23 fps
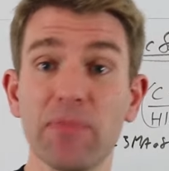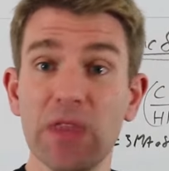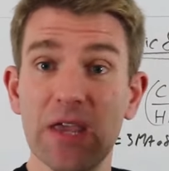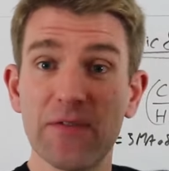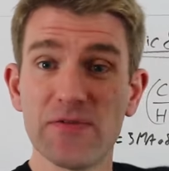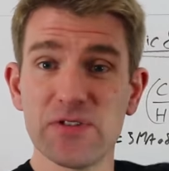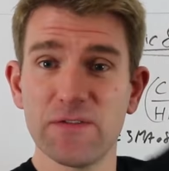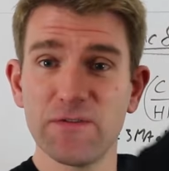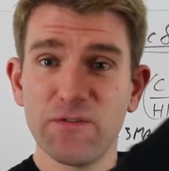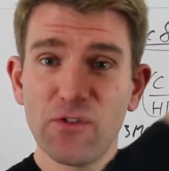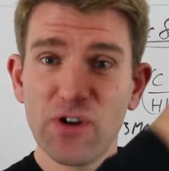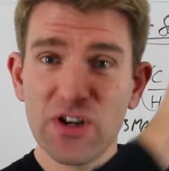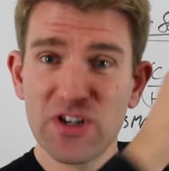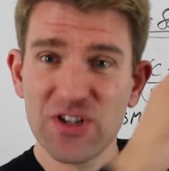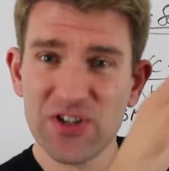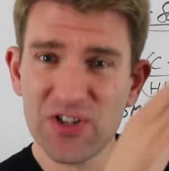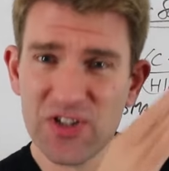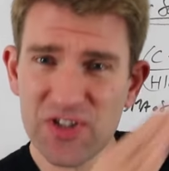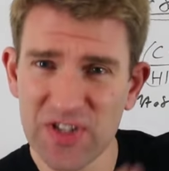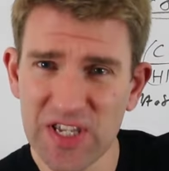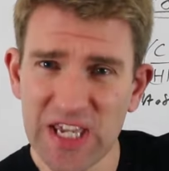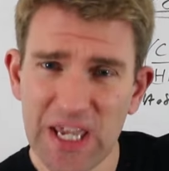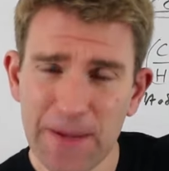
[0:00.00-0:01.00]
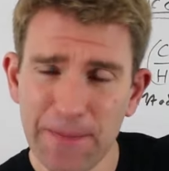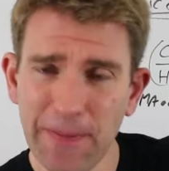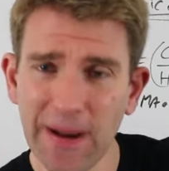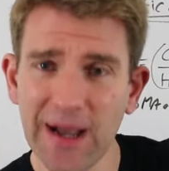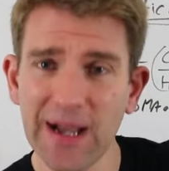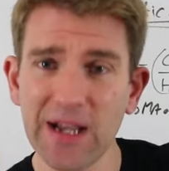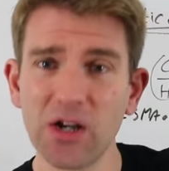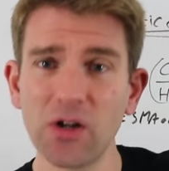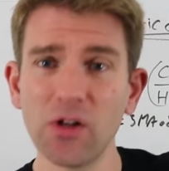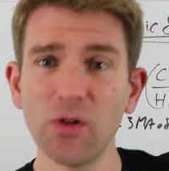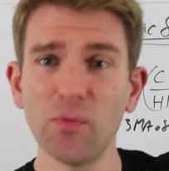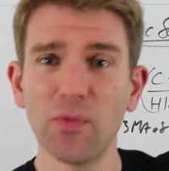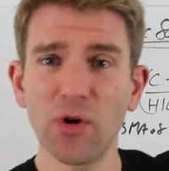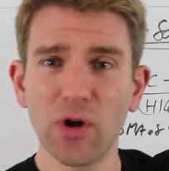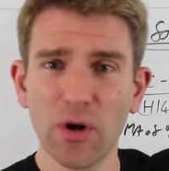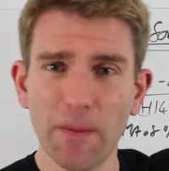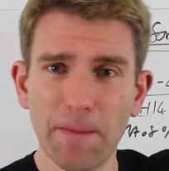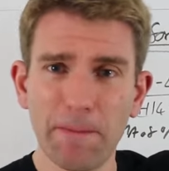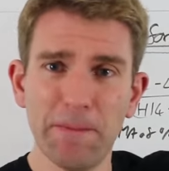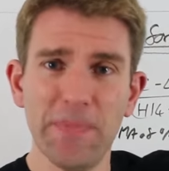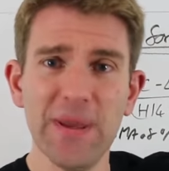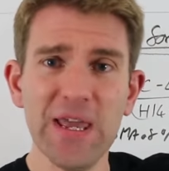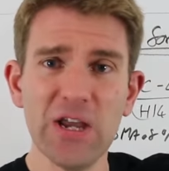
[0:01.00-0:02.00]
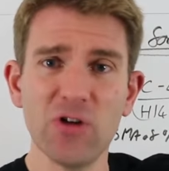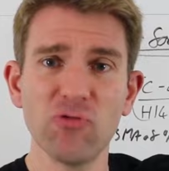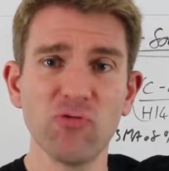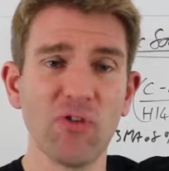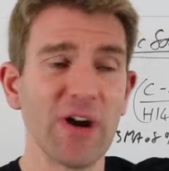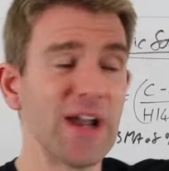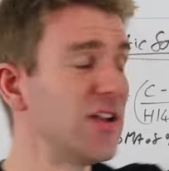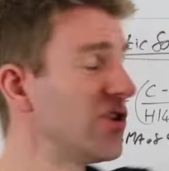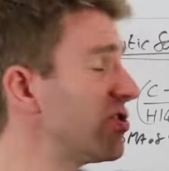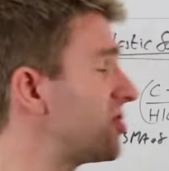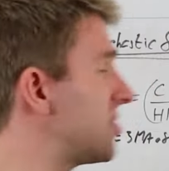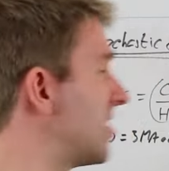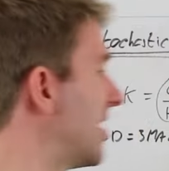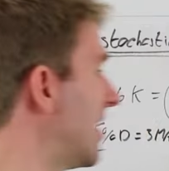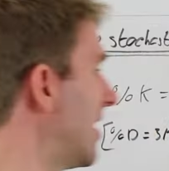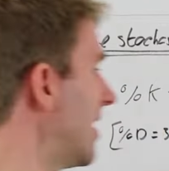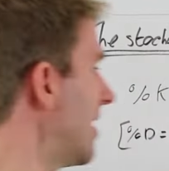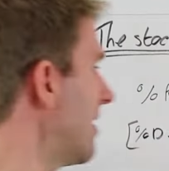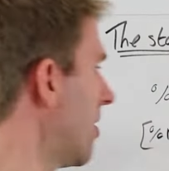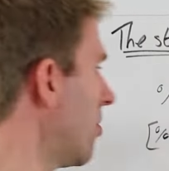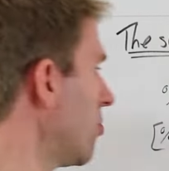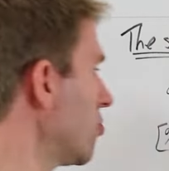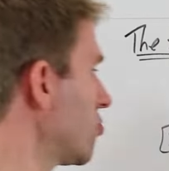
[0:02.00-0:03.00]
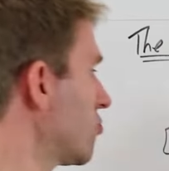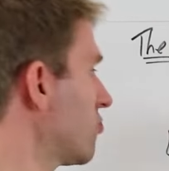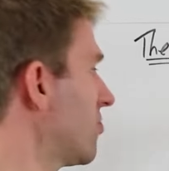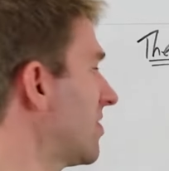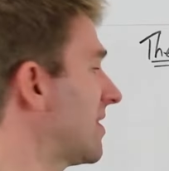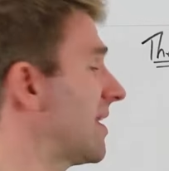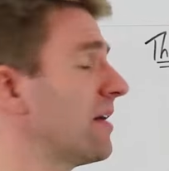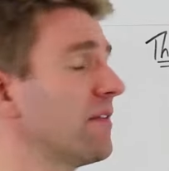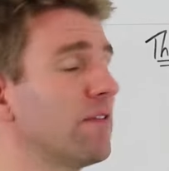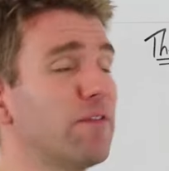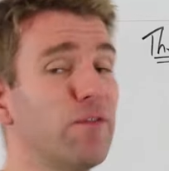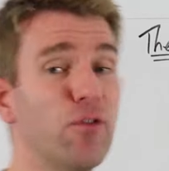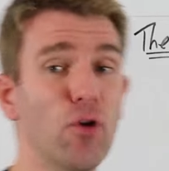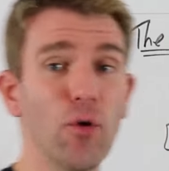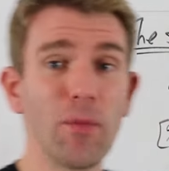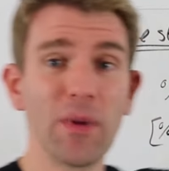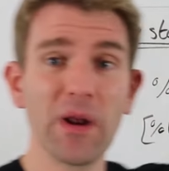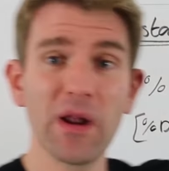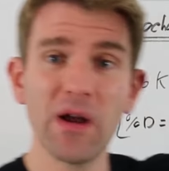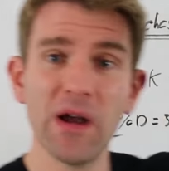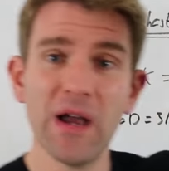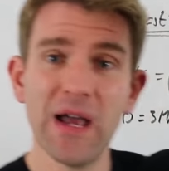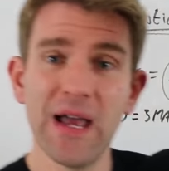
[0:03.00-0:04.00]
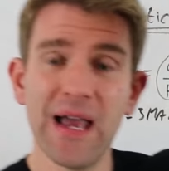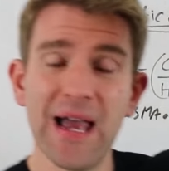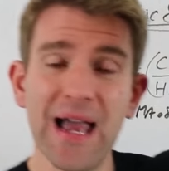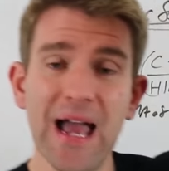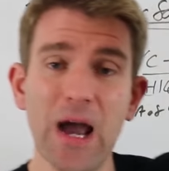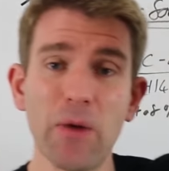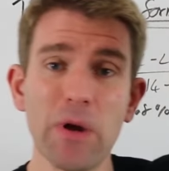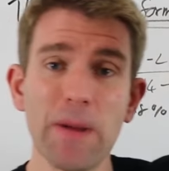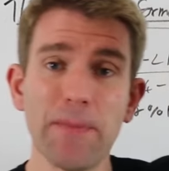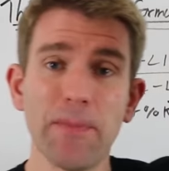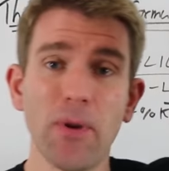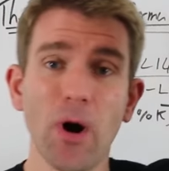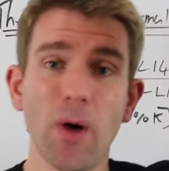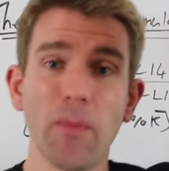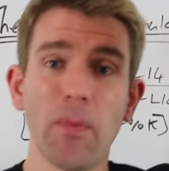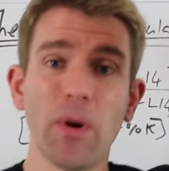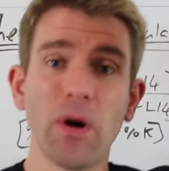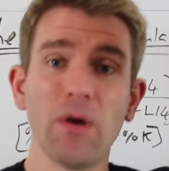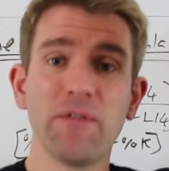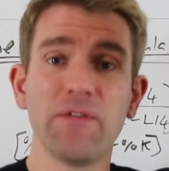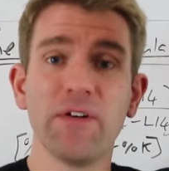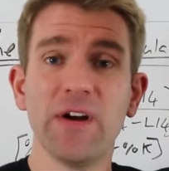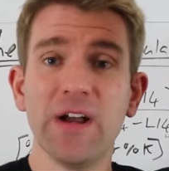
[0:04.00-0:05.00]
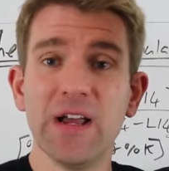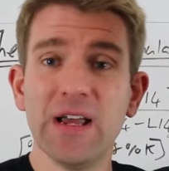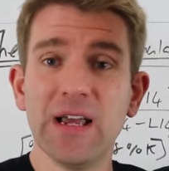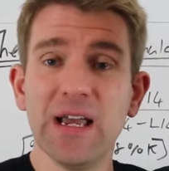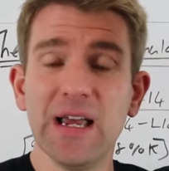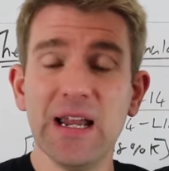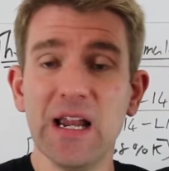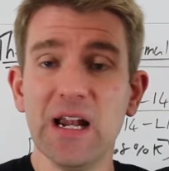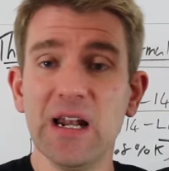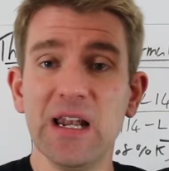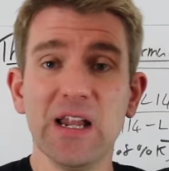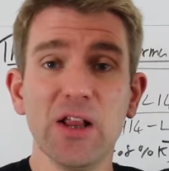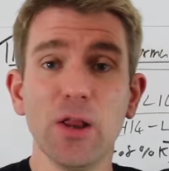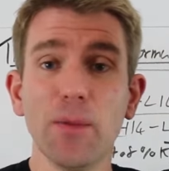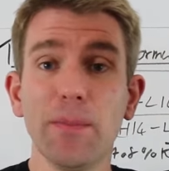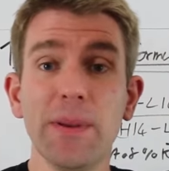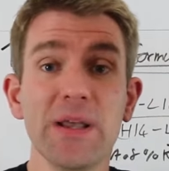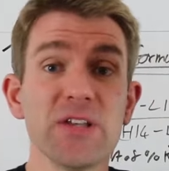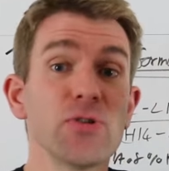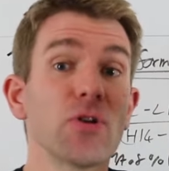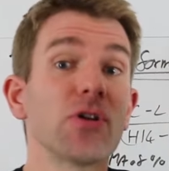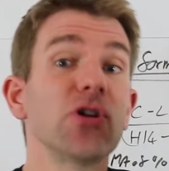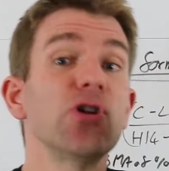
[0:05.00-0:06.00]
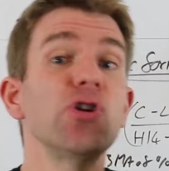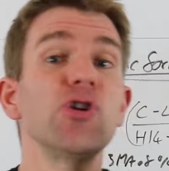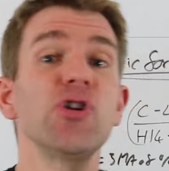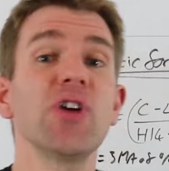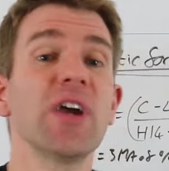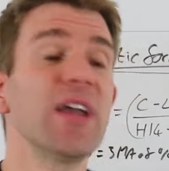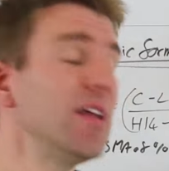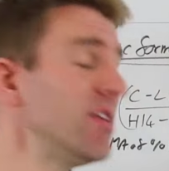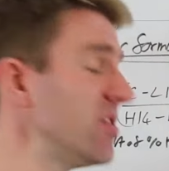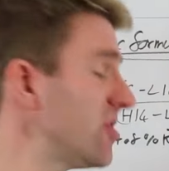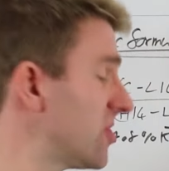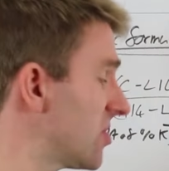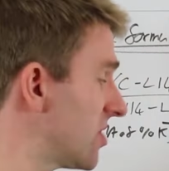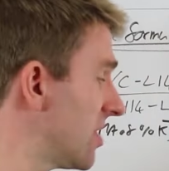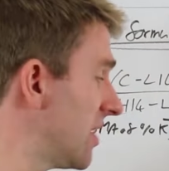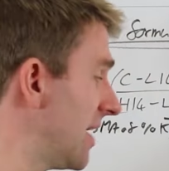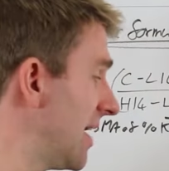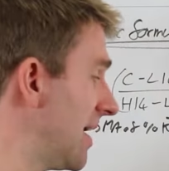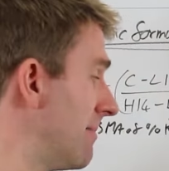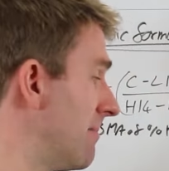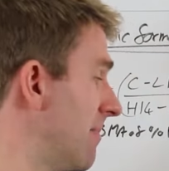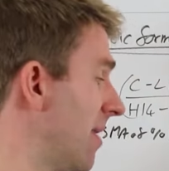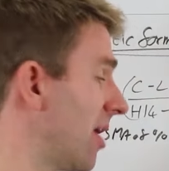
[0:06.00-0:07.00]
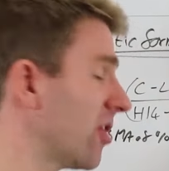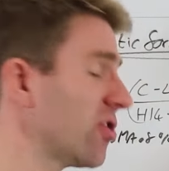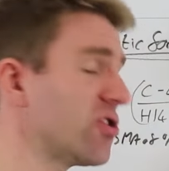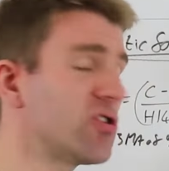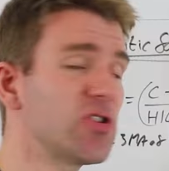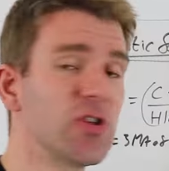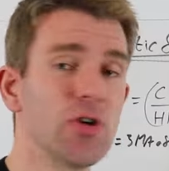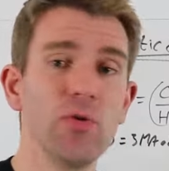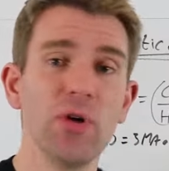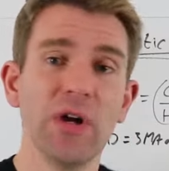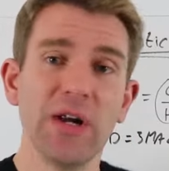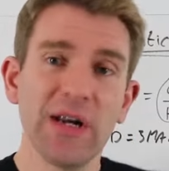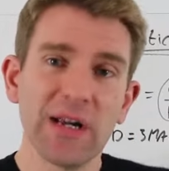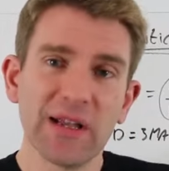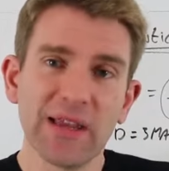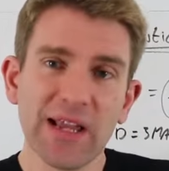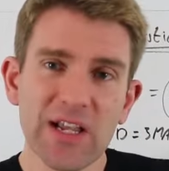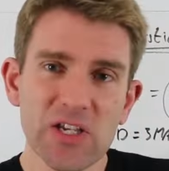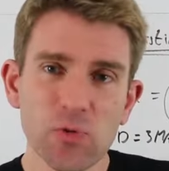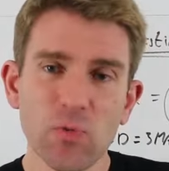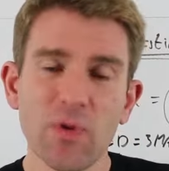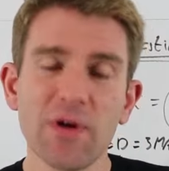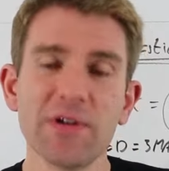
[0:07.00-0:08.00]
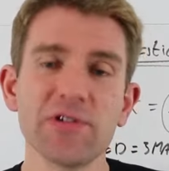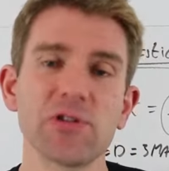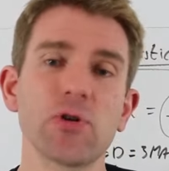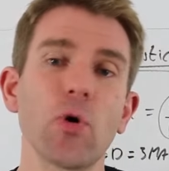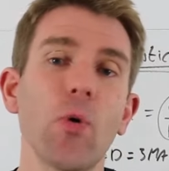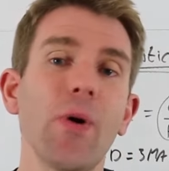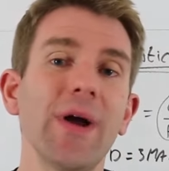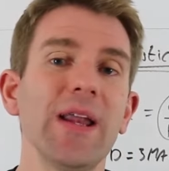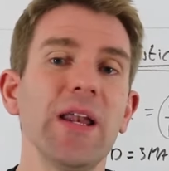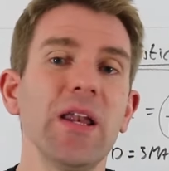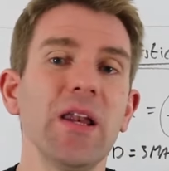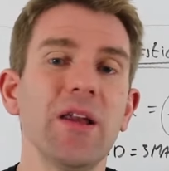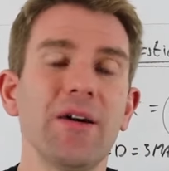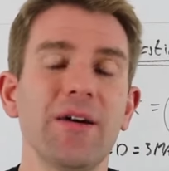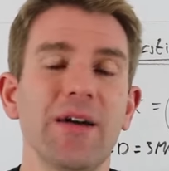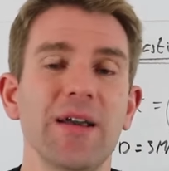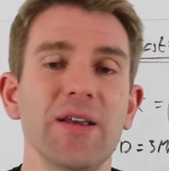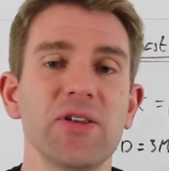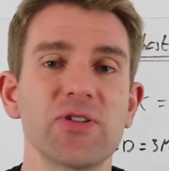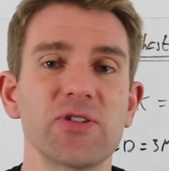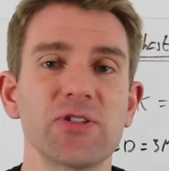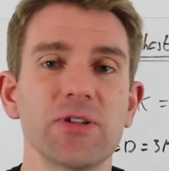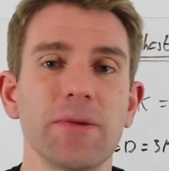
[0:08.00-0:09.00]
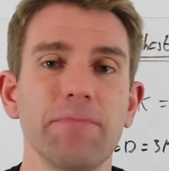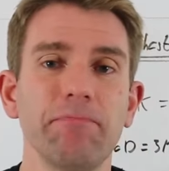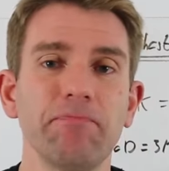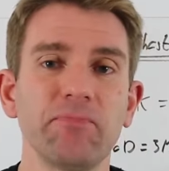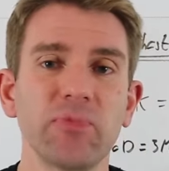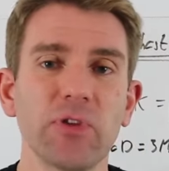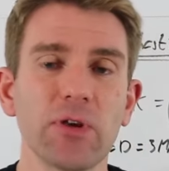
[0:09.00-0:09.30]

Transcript: If it's a very steep angle, we've got a big range there, altering that formula, and we pop off a little bit, it's not going to change it much. So that's where it's quite nice.